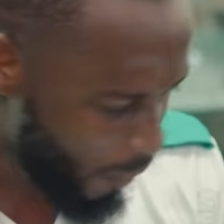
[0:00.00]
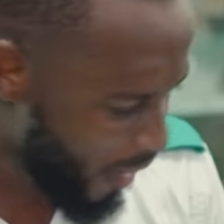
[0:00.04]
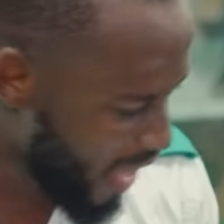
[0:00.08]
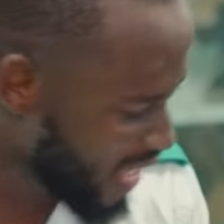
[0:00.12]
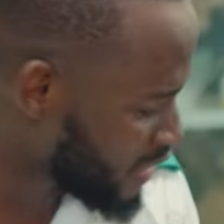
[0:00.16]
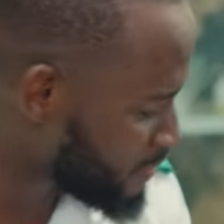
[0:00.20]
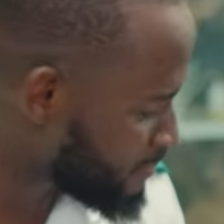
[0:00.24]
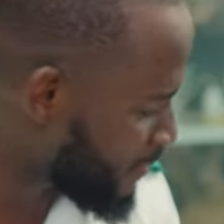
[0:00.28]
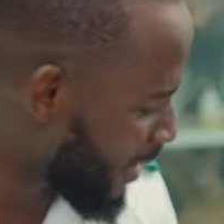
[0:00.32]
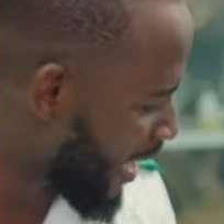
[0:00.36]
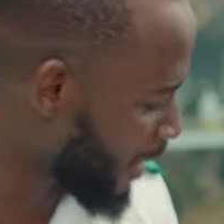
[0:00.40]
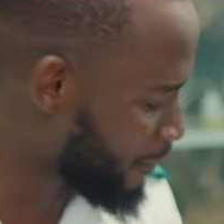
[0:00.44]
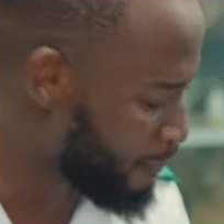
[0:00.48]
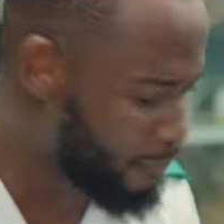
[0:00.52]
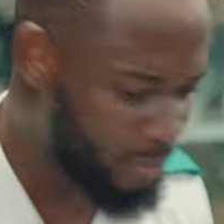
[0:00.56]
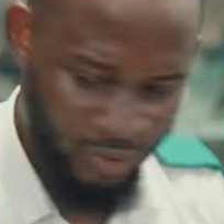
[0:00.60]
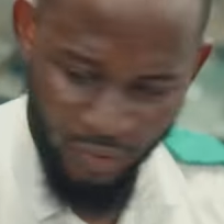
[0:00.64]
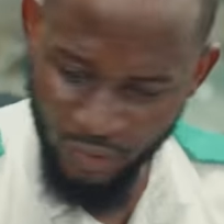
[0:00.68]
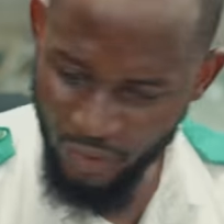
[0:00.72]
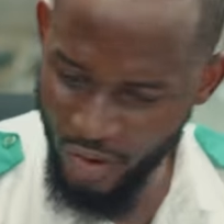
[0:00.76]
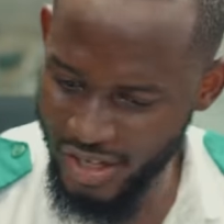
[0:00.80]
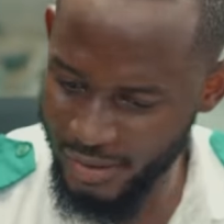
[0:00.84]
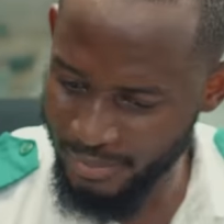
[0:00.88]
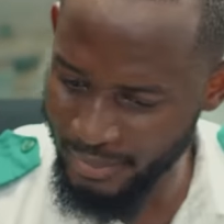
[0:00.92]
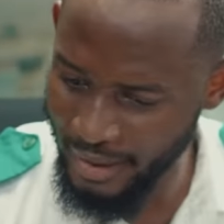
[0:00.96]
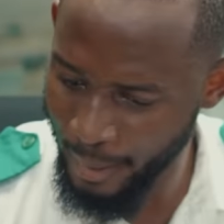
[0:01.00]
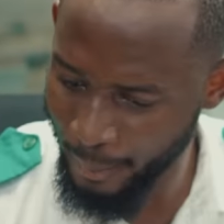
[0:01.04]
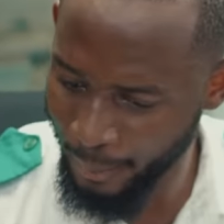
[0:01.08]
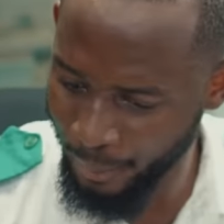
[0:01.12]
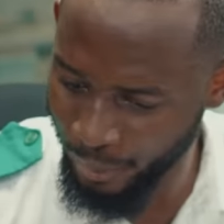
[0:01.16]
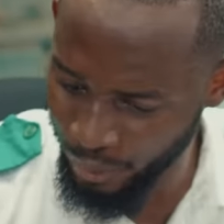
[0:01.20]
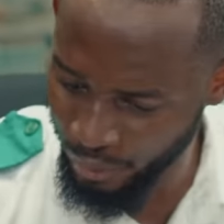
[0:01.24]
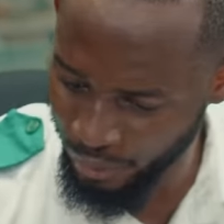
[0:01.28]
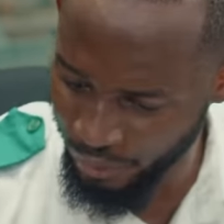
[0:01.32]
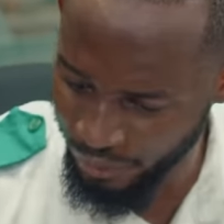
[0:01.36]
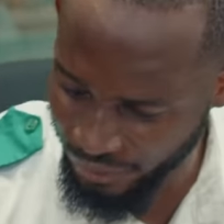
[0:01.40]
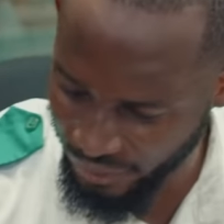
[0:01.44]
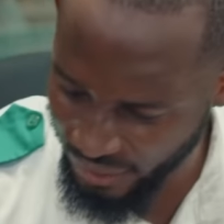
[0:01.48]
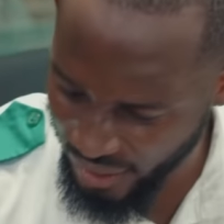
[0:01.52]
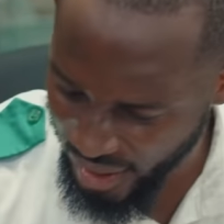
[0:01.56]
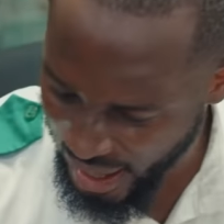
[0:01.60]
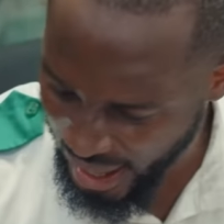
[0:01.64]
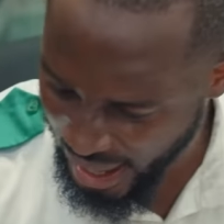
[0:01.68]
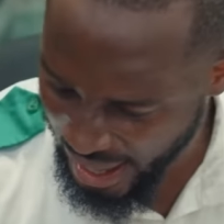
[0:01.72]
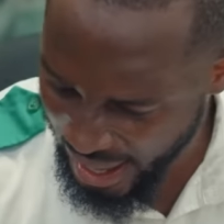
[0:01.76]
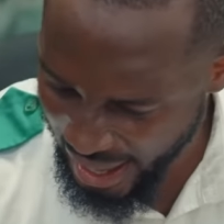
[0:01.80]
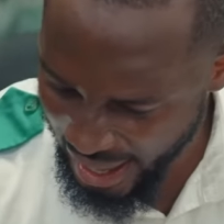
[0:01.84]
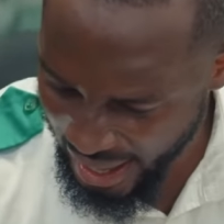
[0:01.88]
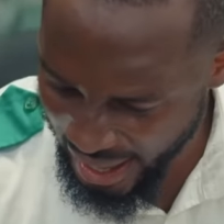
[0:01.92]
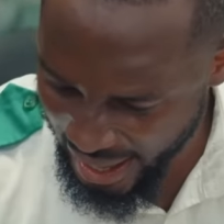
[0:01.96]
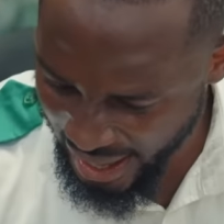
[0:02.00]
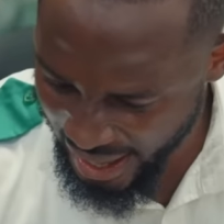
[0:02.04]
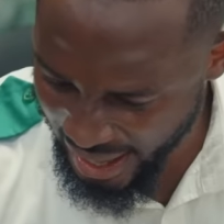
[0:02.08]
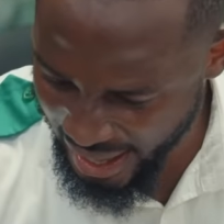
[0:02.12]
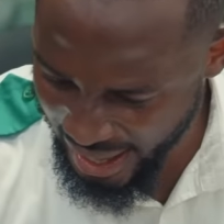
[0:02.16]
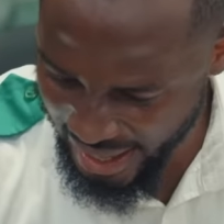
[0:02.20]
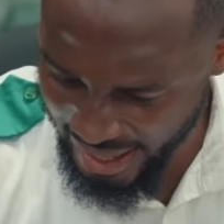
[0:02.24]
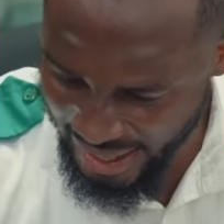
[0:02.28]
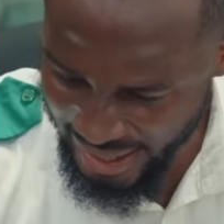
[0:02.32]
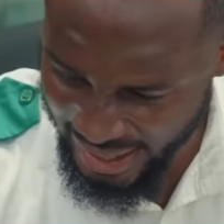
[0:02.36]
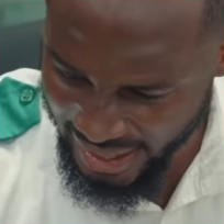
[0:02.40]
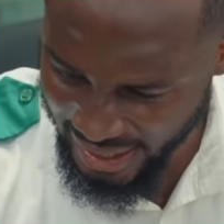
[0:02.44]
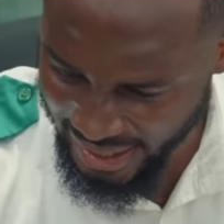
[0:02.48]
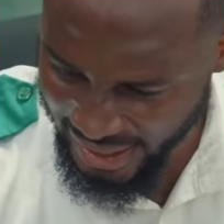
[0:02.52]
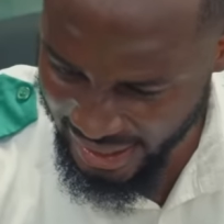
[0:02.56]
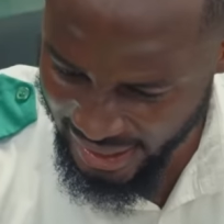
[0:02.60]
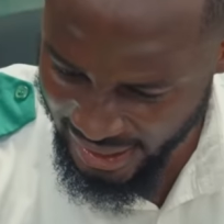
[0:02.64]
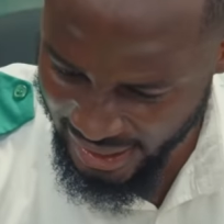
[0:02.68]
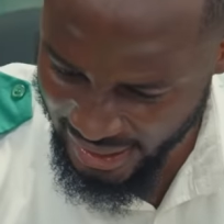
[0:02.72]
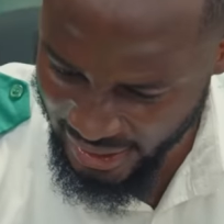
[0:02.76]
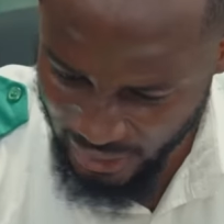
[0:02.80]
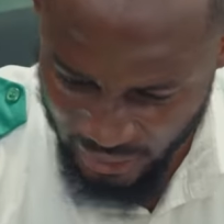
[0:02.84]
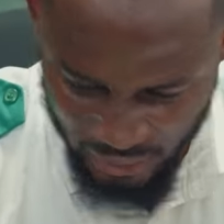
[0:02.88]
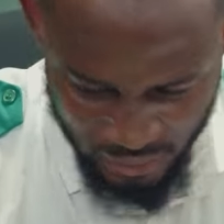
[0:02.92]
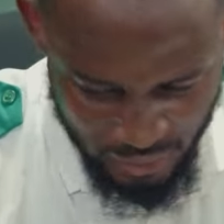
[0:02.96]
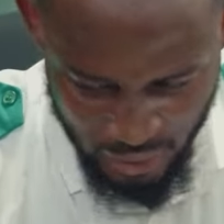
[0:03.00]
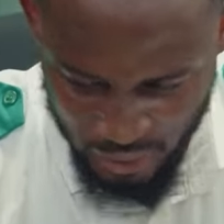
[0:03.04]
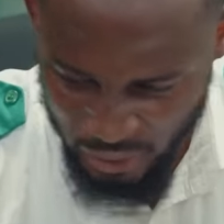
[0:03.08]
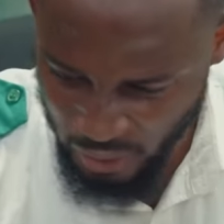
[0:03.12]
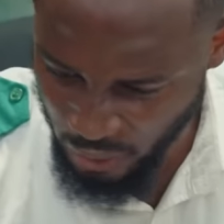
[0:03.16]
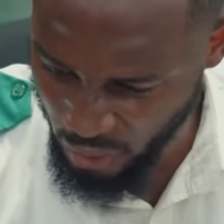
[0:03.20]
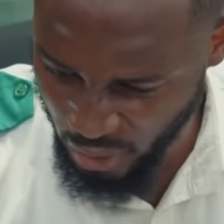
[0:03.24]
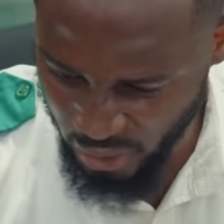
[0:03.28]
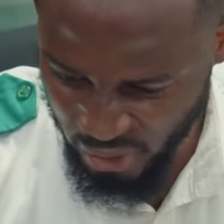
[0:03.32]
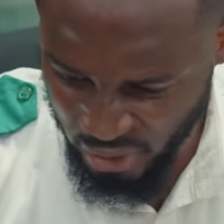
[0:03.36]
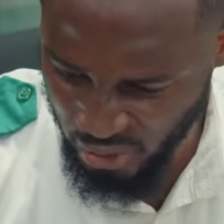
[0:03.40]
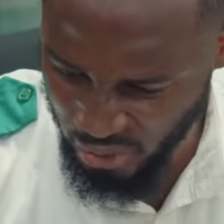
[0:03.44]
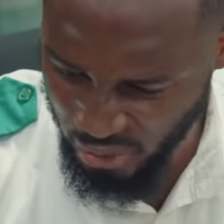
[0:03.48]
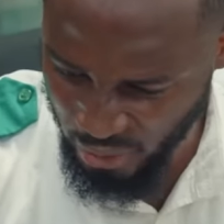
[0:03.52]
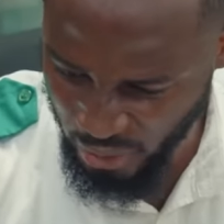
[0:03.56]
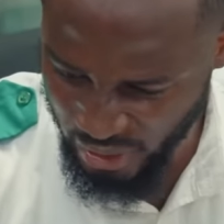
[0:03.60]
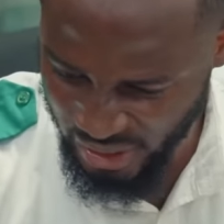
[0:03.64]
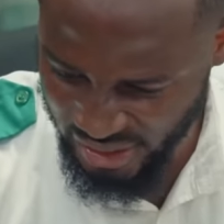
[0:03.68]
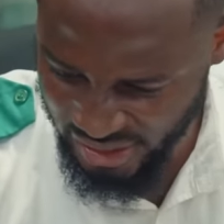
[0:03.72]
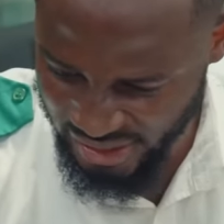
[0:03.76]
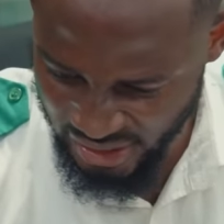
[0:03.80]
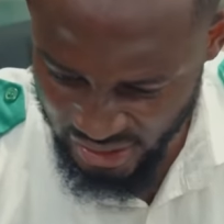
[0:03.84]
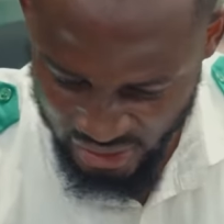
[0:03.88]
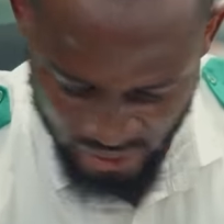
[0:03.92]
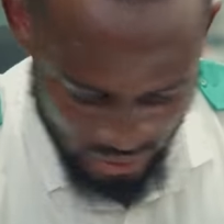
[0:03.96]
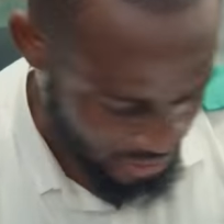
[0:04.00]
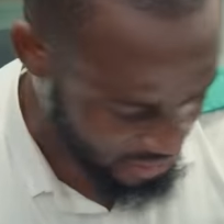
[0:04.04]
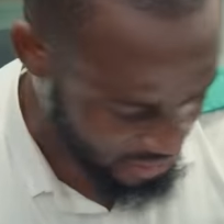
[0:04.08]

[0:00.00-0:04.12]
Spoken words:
Where's my approve? Hey, you don't know what you just did